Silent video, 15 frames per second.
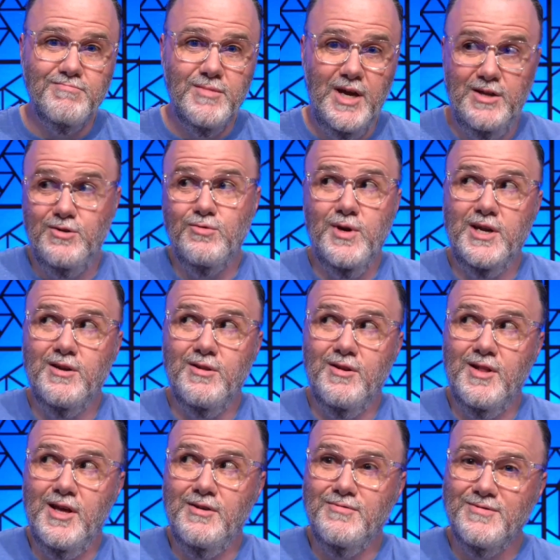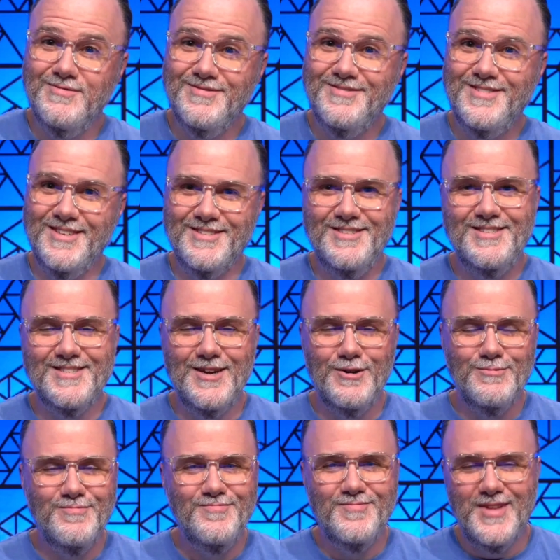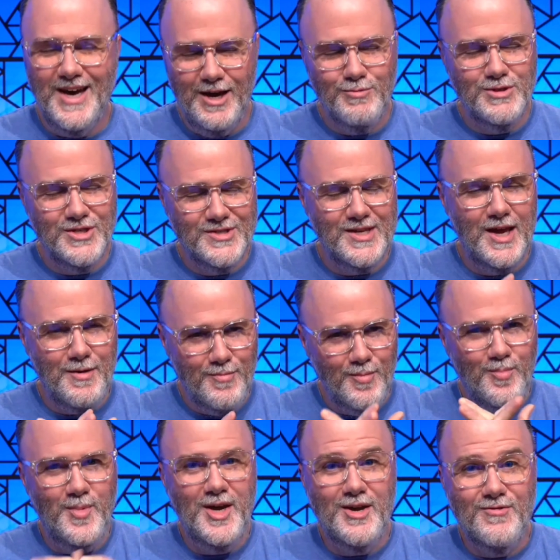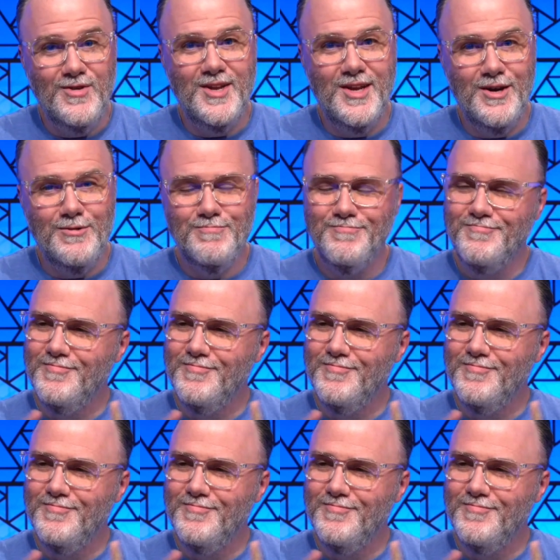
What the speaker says: and your regular life. So I would just say, make a video.